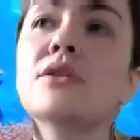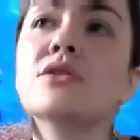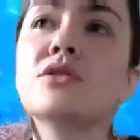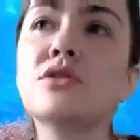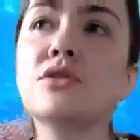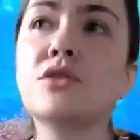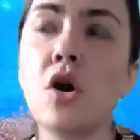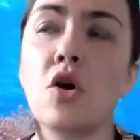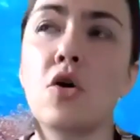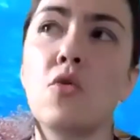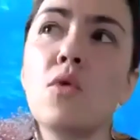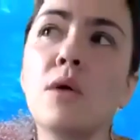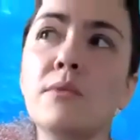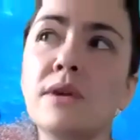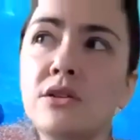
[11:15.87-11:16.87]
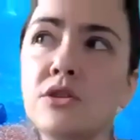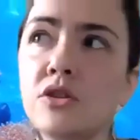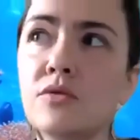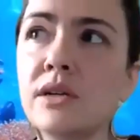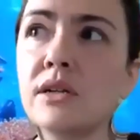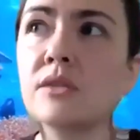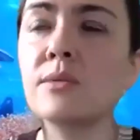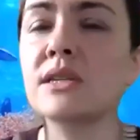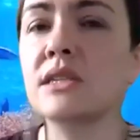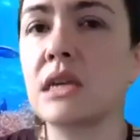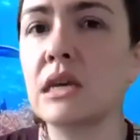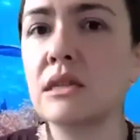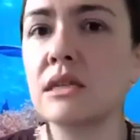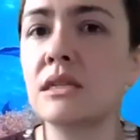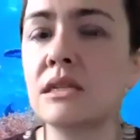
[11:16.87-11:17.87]
So what we do is we
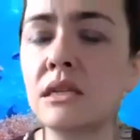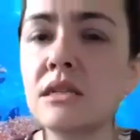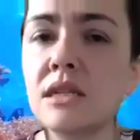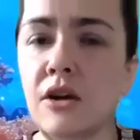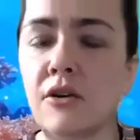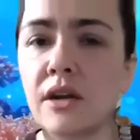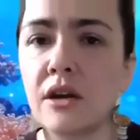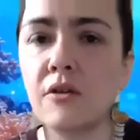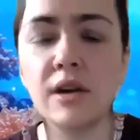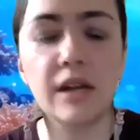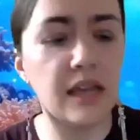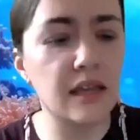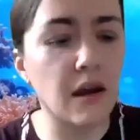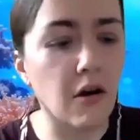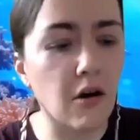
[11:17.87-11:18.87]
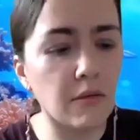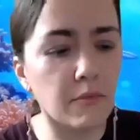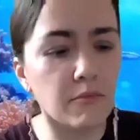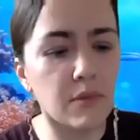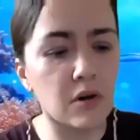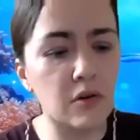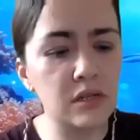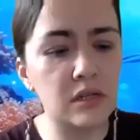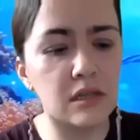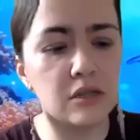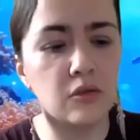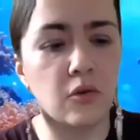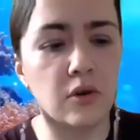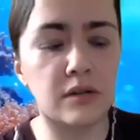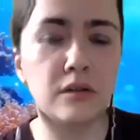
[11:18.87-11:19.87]
take this scenario, and again, all most of these
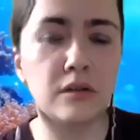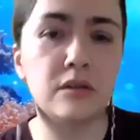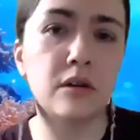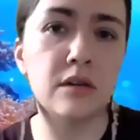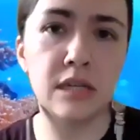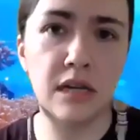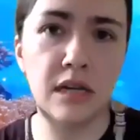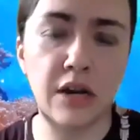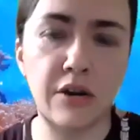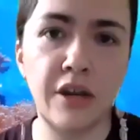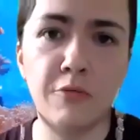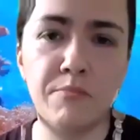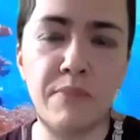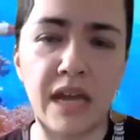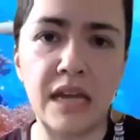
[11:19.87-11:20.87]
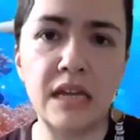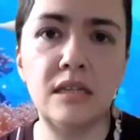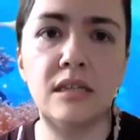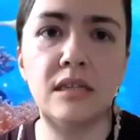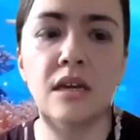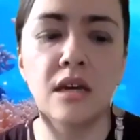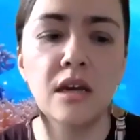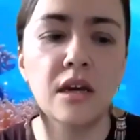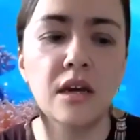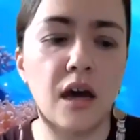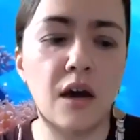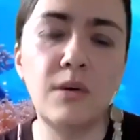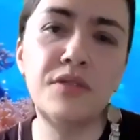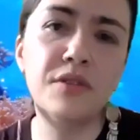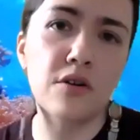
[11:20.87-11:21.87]
courses are scenario based. Uh,
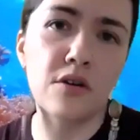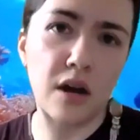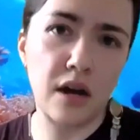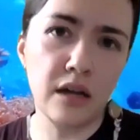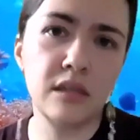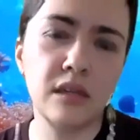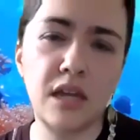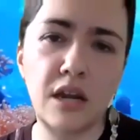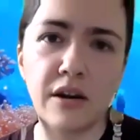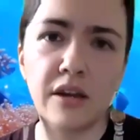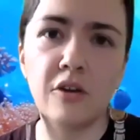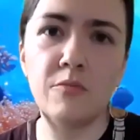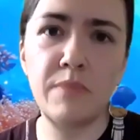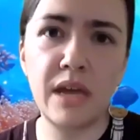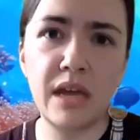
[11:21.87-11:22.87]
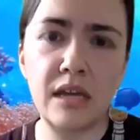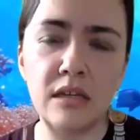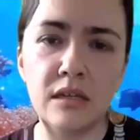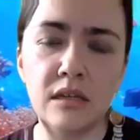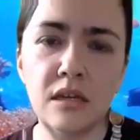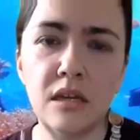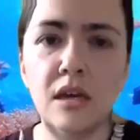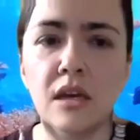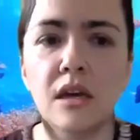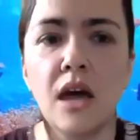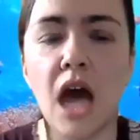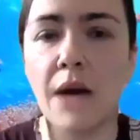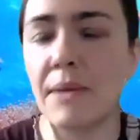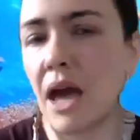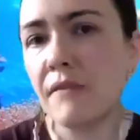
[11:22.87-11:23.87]
when they're not scenario based,
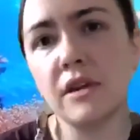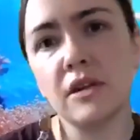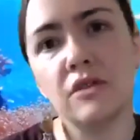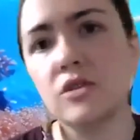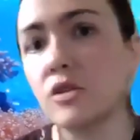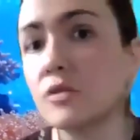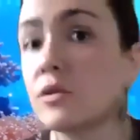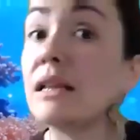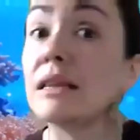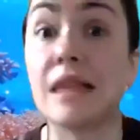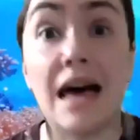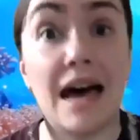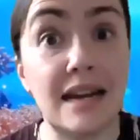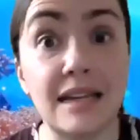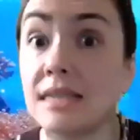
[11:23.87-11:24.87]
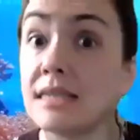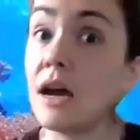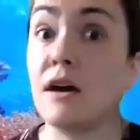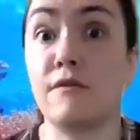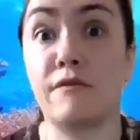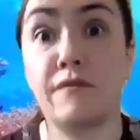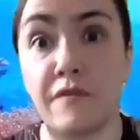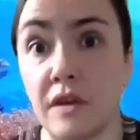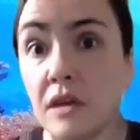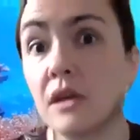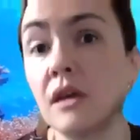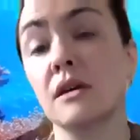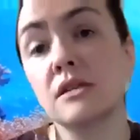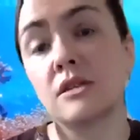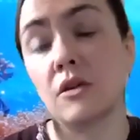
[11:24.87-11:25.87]
I'm having you do a lot of stuff.
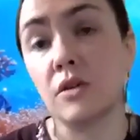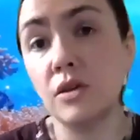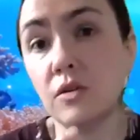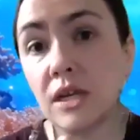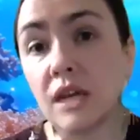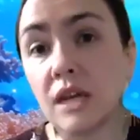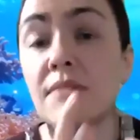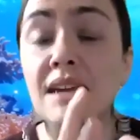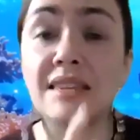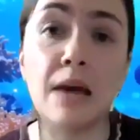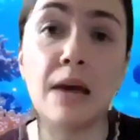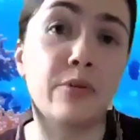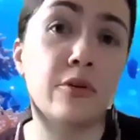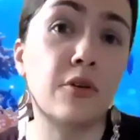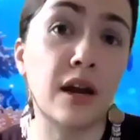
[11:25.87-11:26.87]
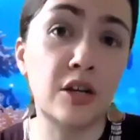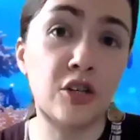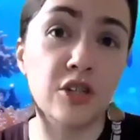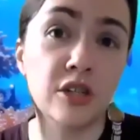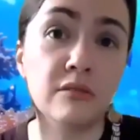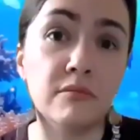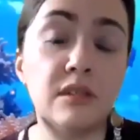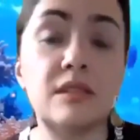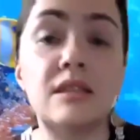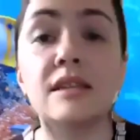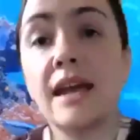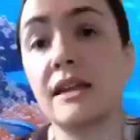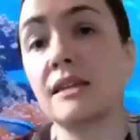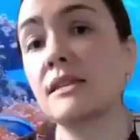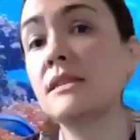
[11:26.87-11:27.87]
So you can make that progression to the
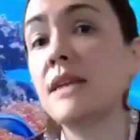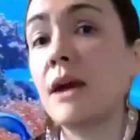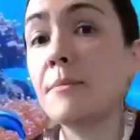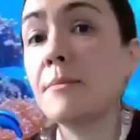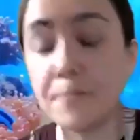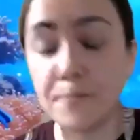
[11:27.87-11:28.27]
next step.